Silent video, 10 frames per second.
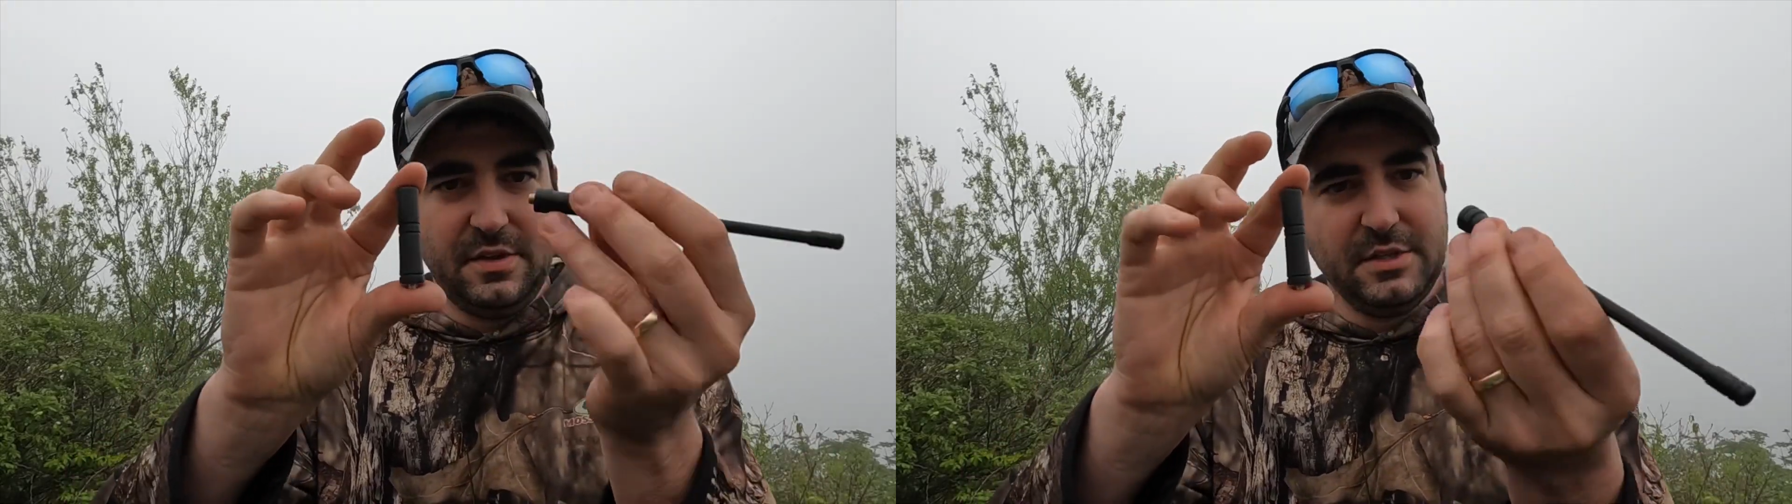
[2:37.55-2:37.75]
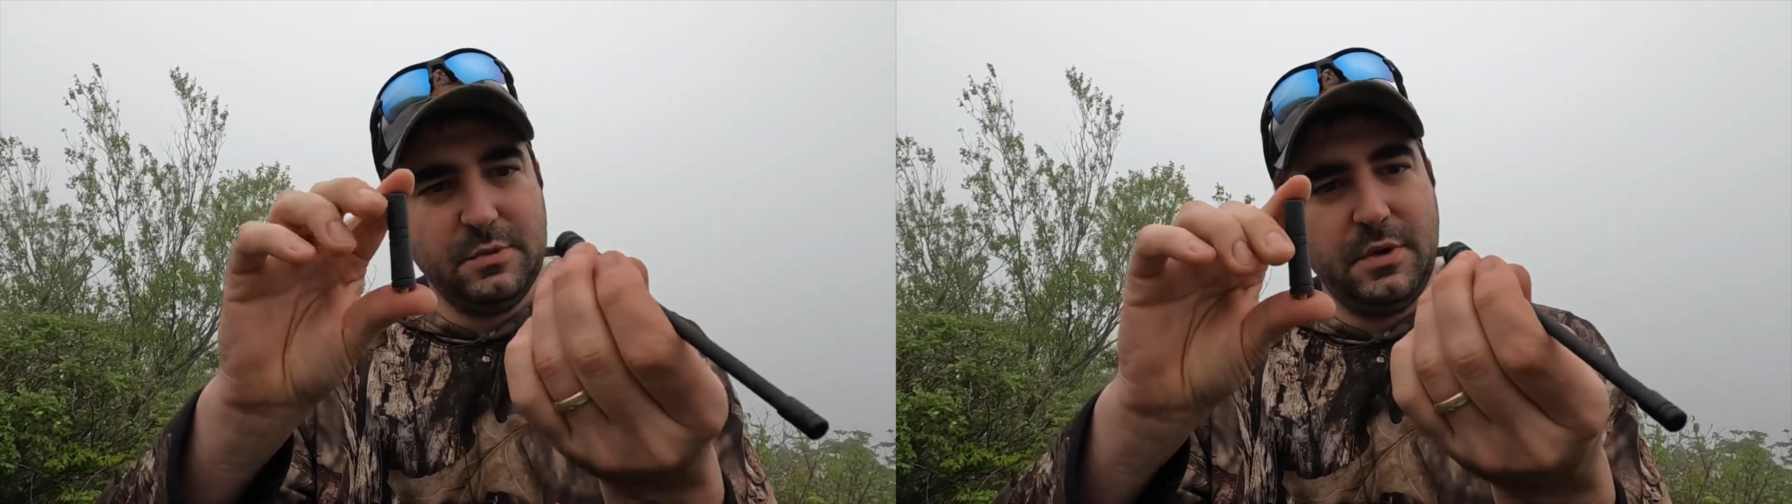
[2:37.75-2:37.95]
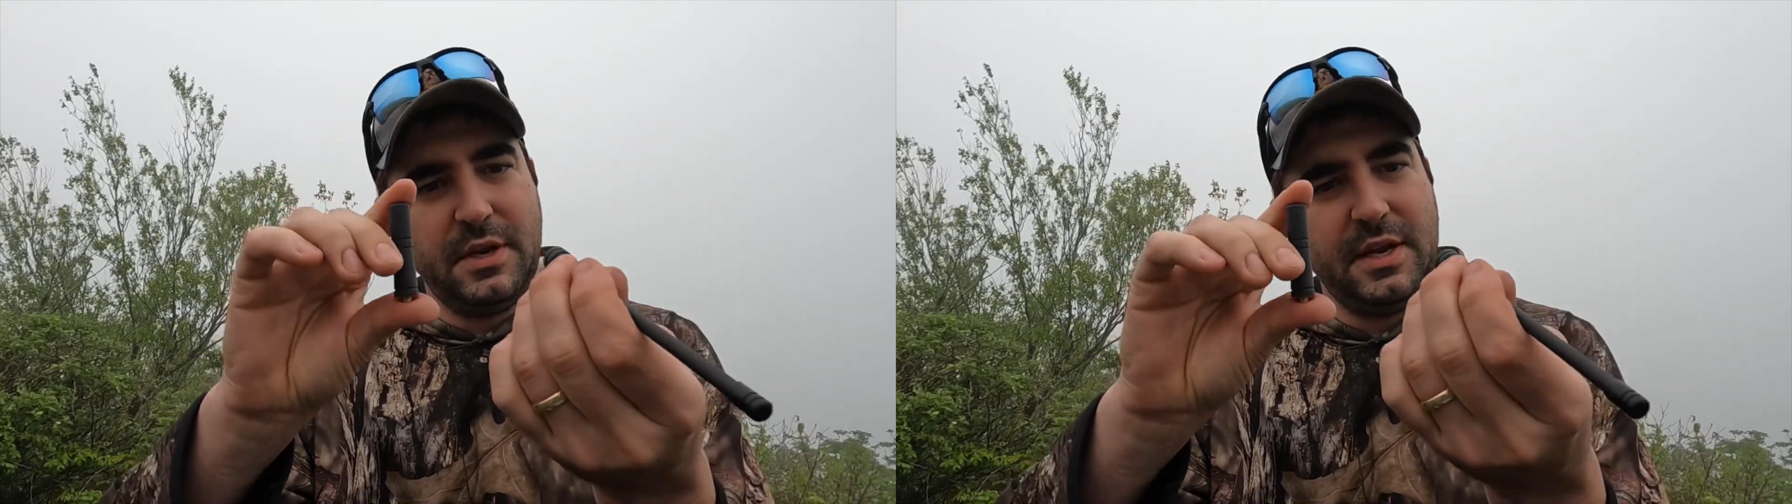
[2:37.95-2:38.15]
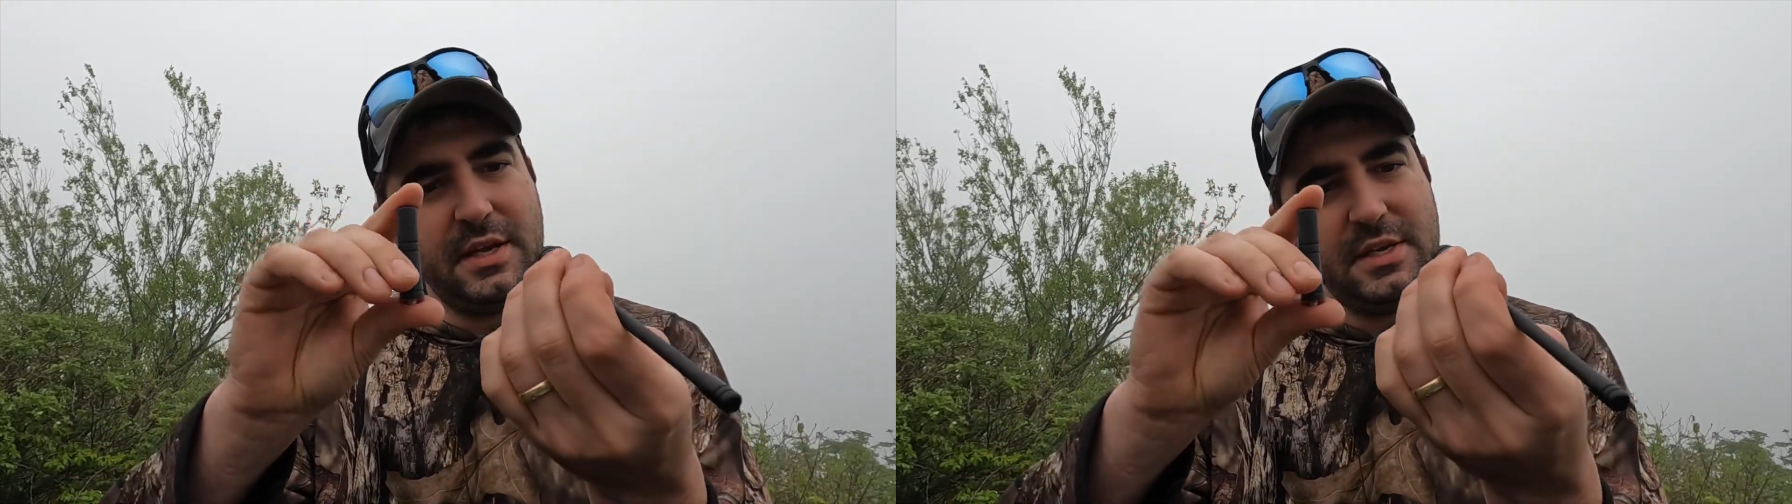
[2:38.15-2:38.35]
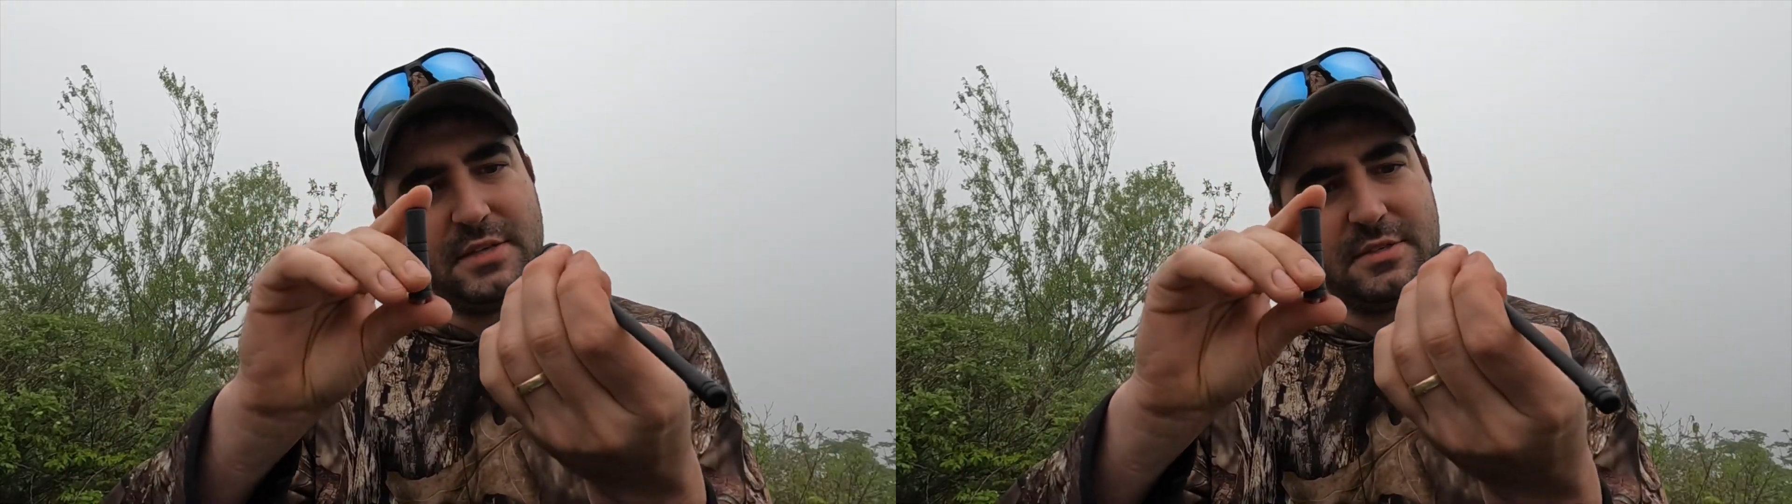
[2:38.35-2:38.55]
this one
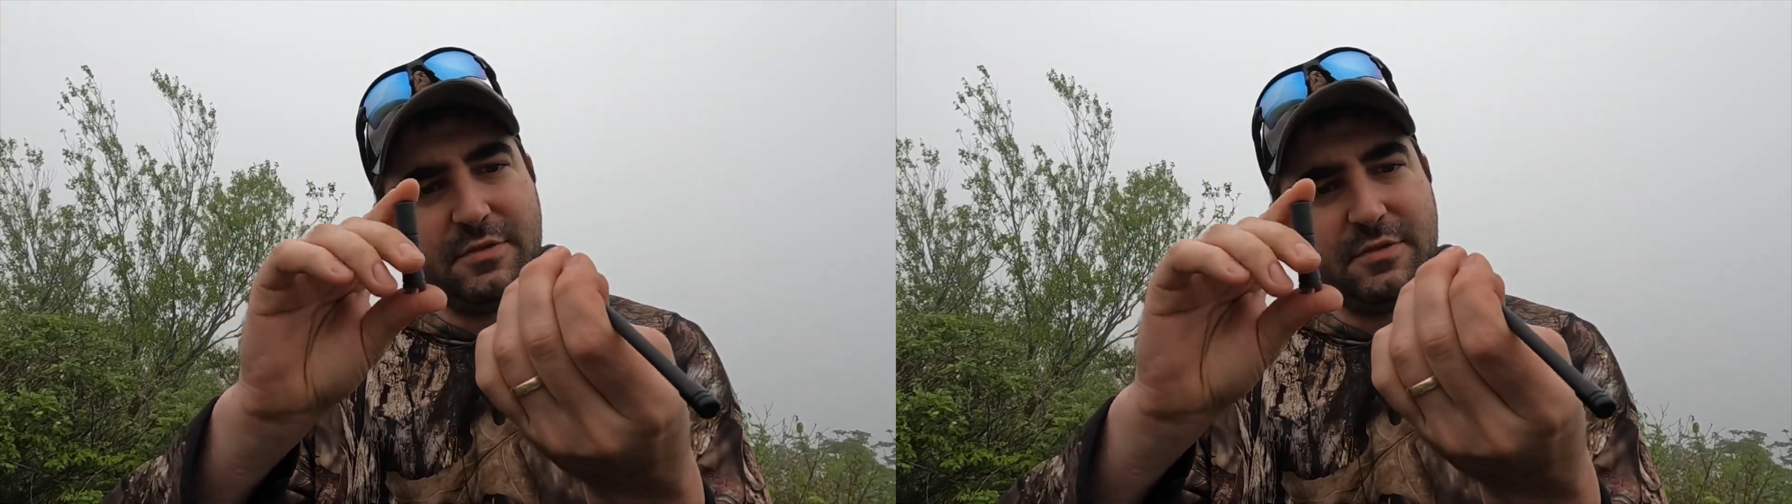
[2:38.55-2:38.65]
is